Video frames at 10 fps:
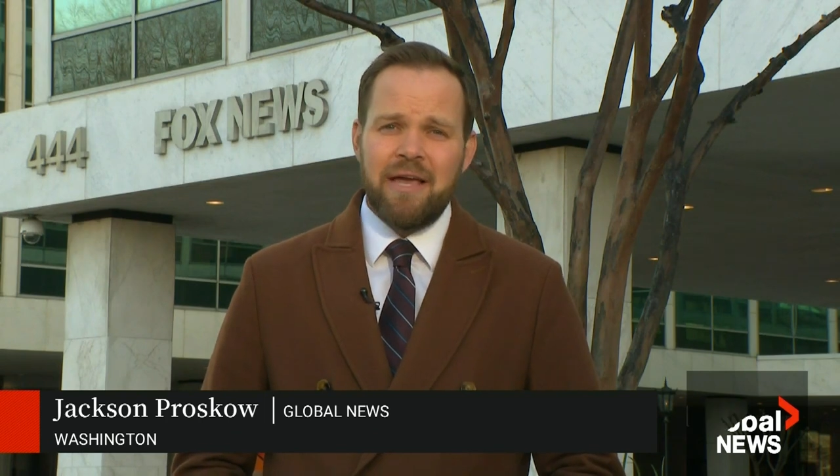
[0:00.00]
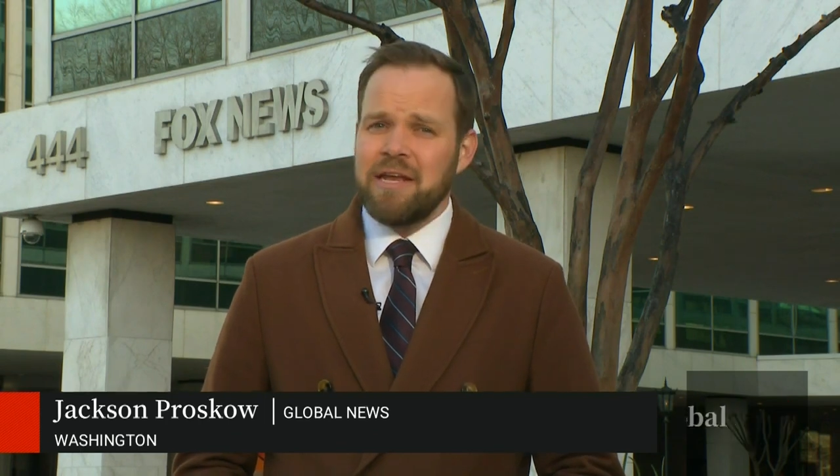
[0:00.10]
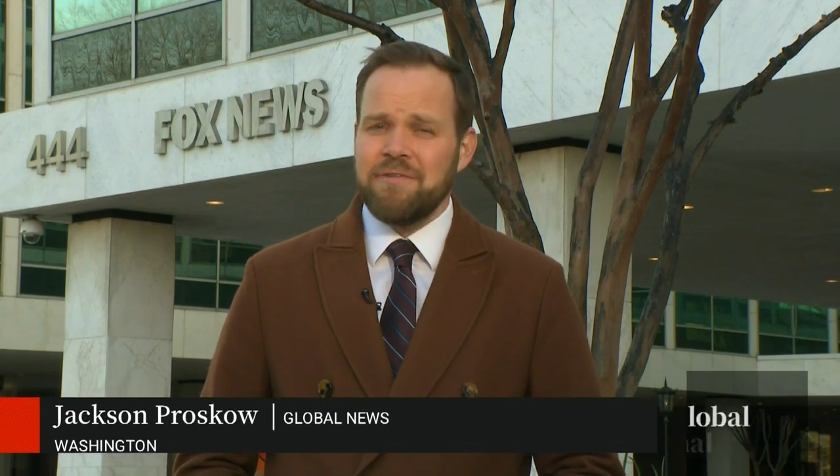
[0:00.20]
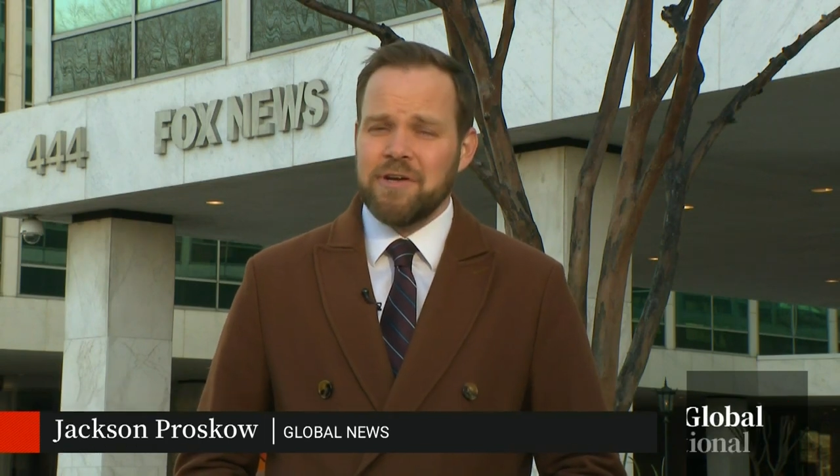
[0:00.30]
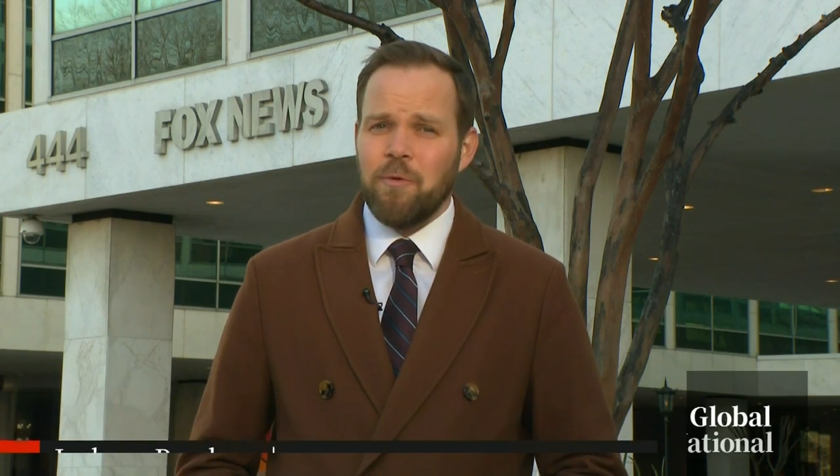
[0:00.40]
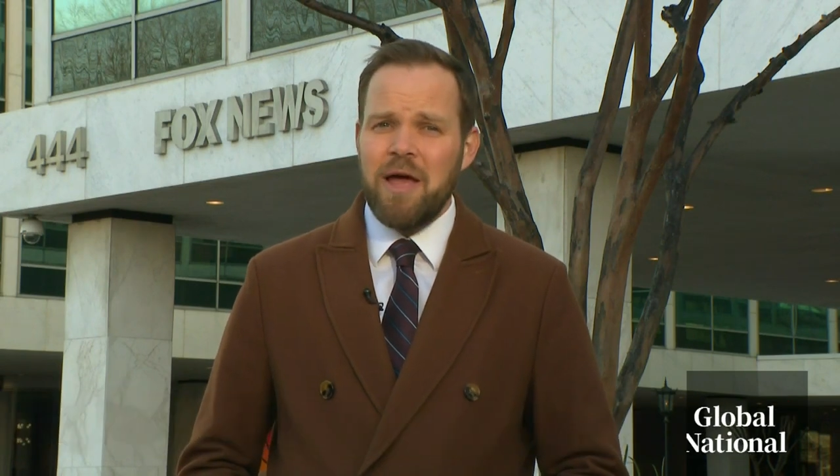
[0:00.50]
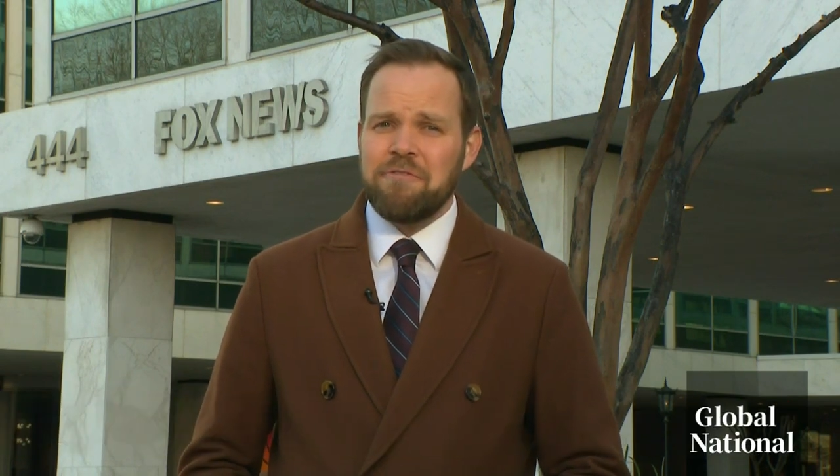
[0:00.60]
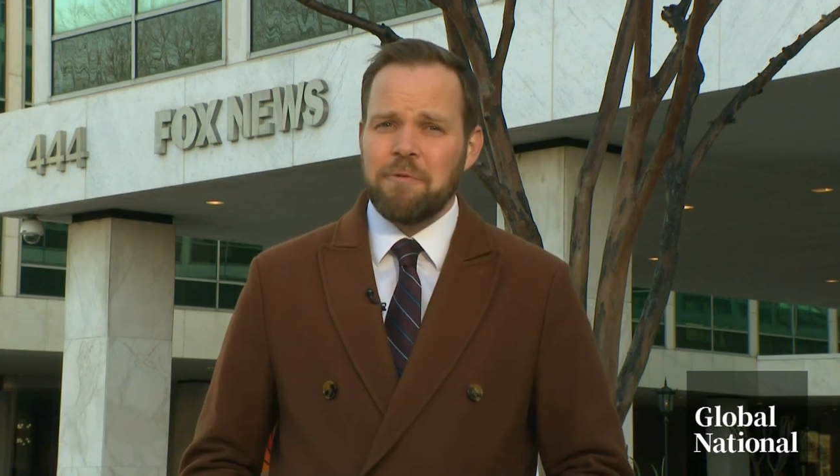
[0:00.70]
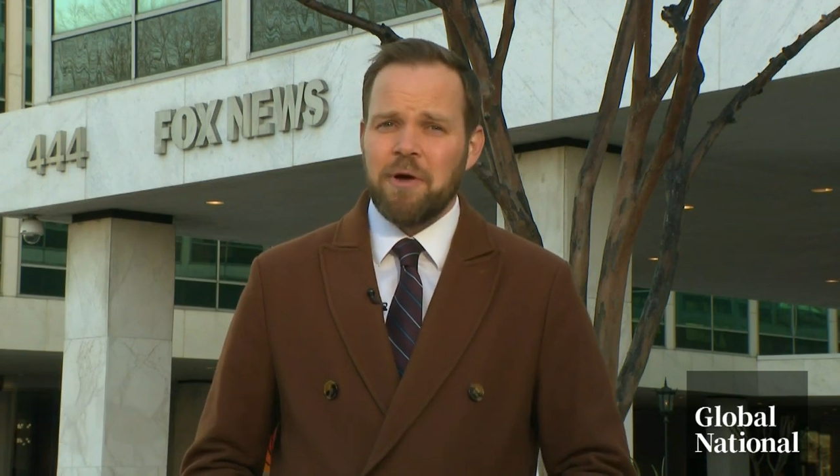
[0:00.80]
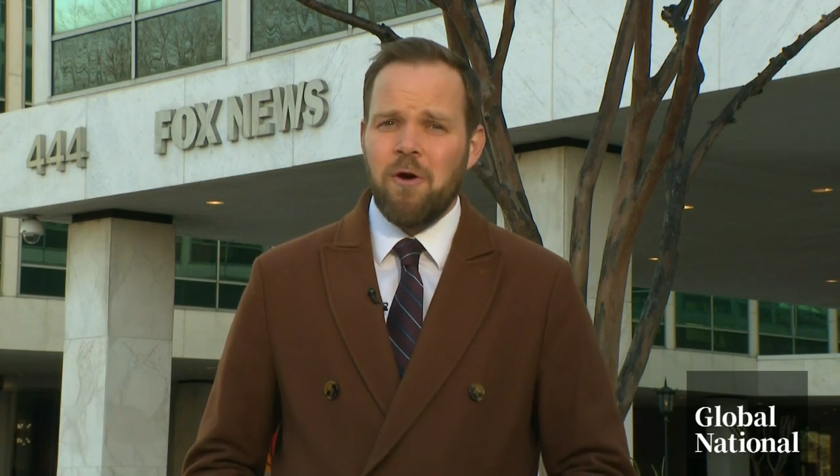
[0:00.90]
Yet, even away
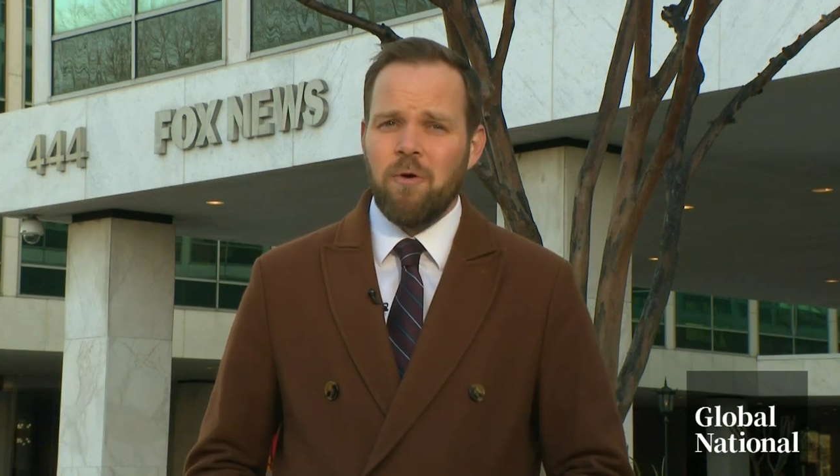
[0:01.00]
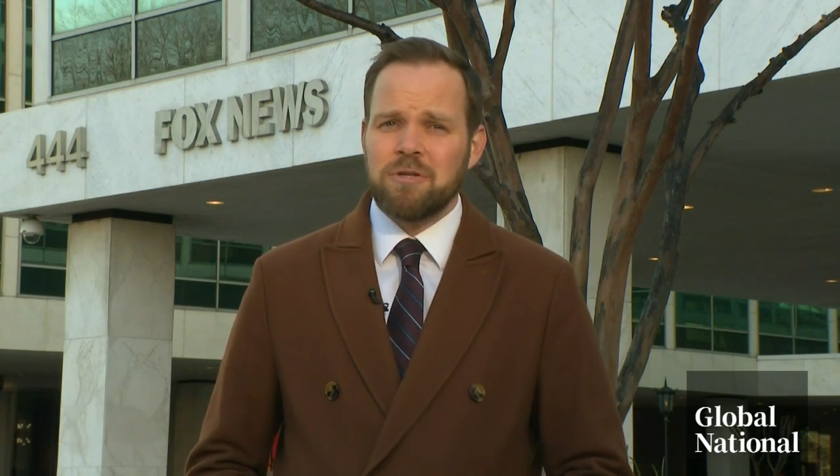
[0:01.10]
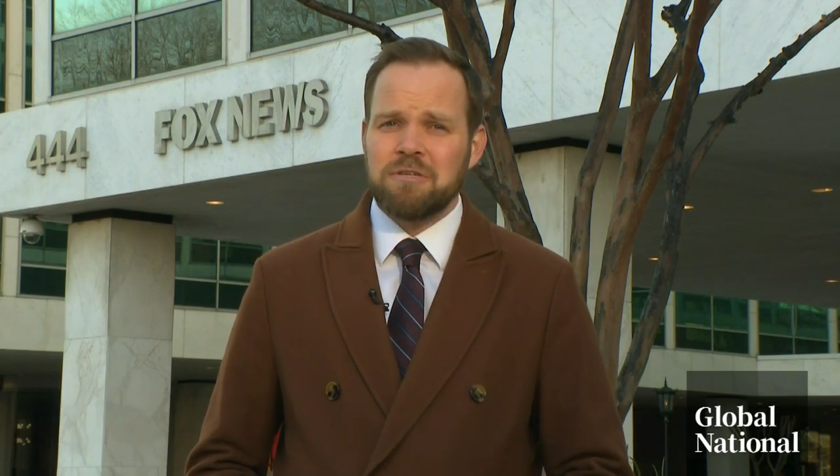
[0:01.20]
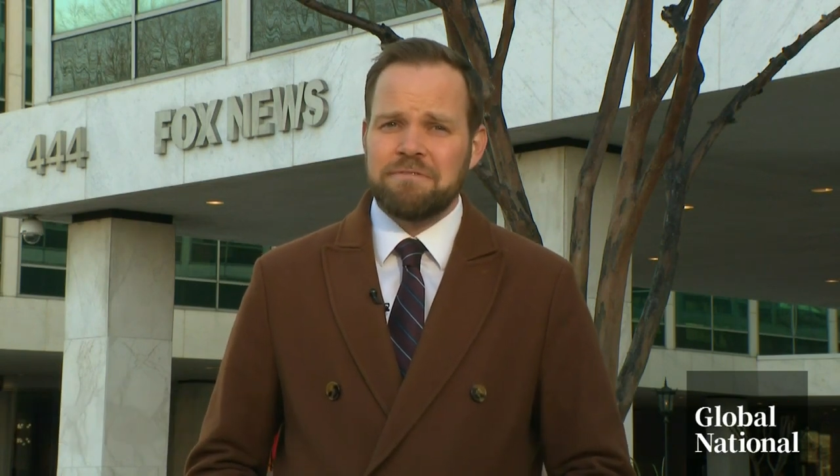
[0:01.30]
from the courts,